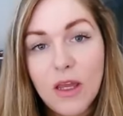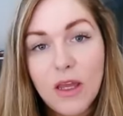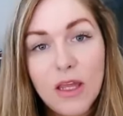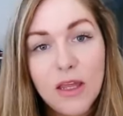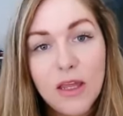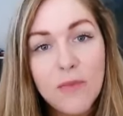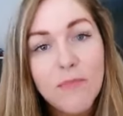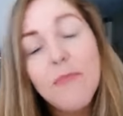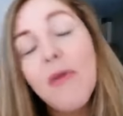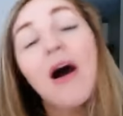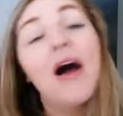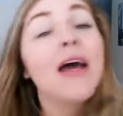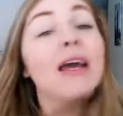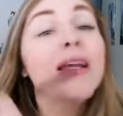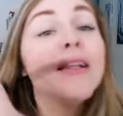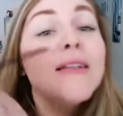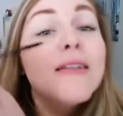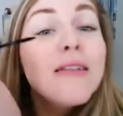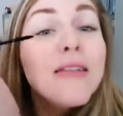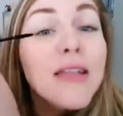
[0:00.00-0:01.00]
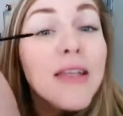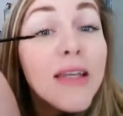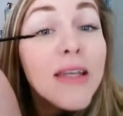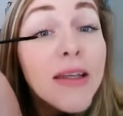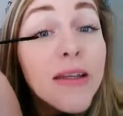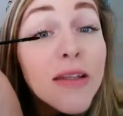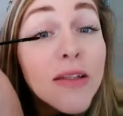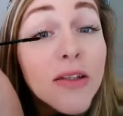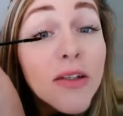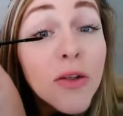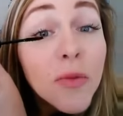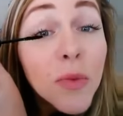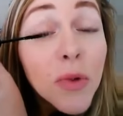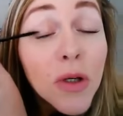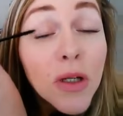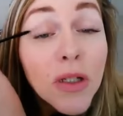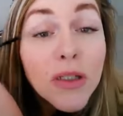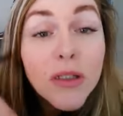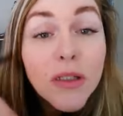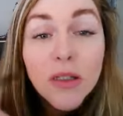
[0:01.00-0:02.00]
mites is you
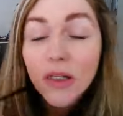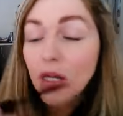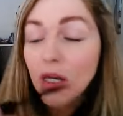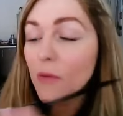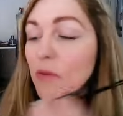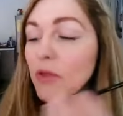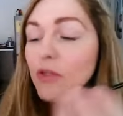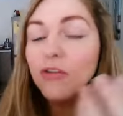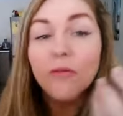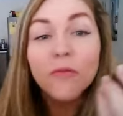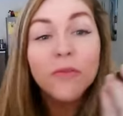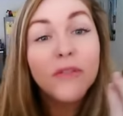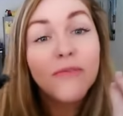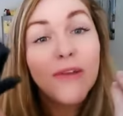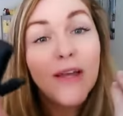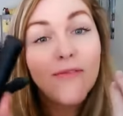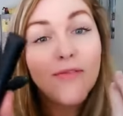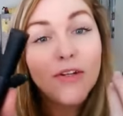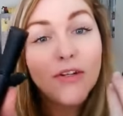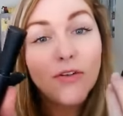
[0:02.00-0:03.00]
put a couple of drops of lavender